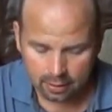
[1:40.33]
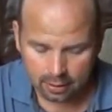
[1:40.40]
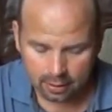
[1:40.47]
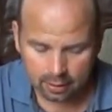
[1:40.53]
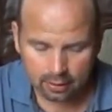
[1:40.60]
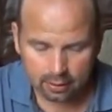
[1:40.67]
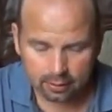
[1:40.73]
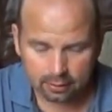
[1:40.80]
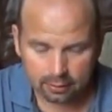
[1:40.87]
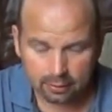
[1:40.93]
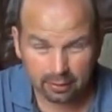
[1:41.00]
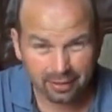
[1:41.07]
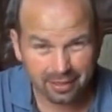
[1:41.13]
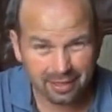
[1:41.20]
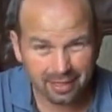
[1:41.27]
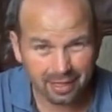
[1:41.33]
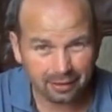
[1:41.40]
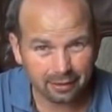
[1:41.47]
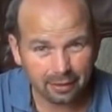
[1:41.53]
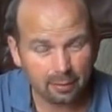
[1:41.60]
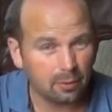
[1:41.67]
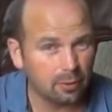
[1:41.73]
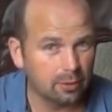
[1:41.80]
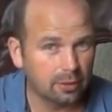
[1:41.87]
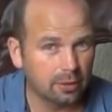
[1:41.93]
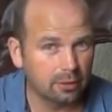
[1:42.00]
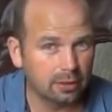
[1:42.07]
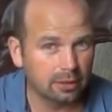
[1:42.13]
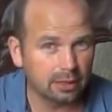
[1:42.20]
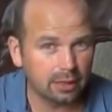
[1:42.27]
And the site that I'm going
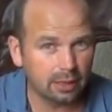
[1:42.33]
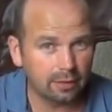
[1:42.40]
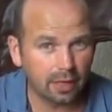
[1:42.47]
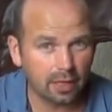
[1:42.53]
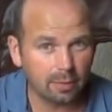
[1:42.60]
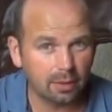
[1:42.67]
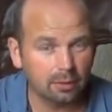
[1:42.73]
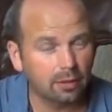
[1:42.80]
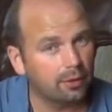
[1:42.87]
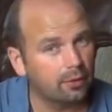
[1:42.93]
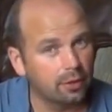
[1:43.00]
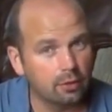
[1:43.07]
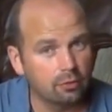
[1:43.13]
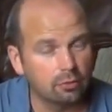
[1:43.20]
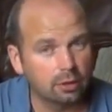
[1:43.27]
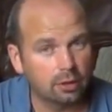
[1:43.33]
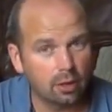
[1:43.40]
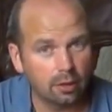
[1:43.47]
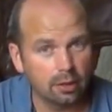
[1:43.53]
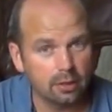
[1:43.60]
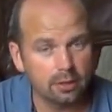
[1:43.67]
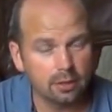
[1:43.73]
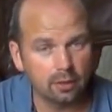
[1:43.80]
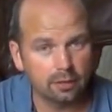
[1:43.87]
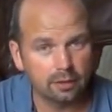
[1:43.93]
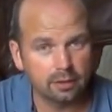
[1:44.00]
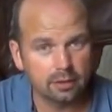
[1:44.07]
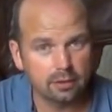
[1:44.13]
to today, I've had about 300 coins off it.